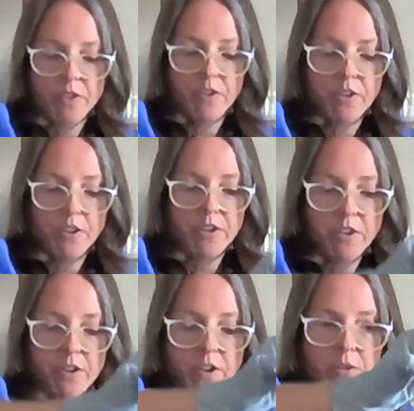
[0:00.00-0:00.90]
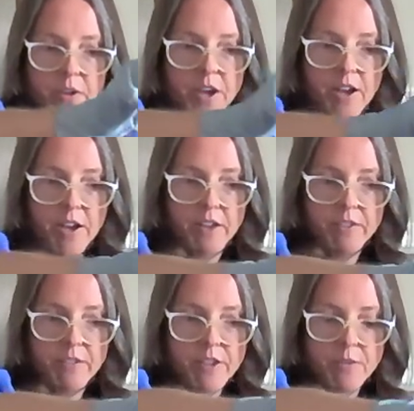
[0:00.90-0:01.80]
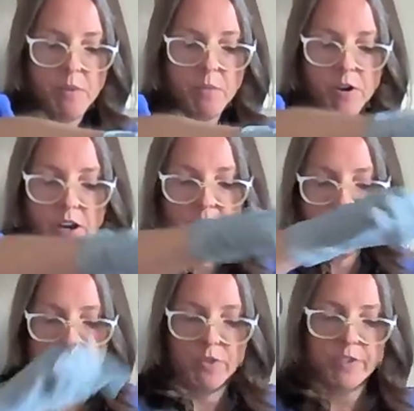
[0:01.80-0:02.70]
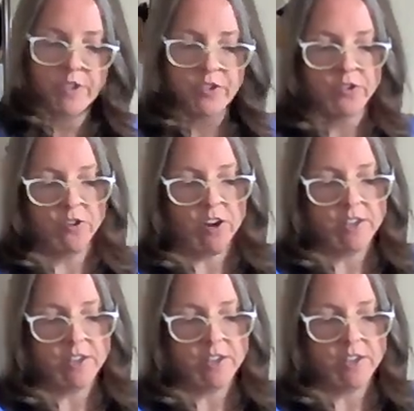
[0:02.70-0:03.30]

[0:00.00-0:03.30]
Good. Okay, this one we're not going to use the straw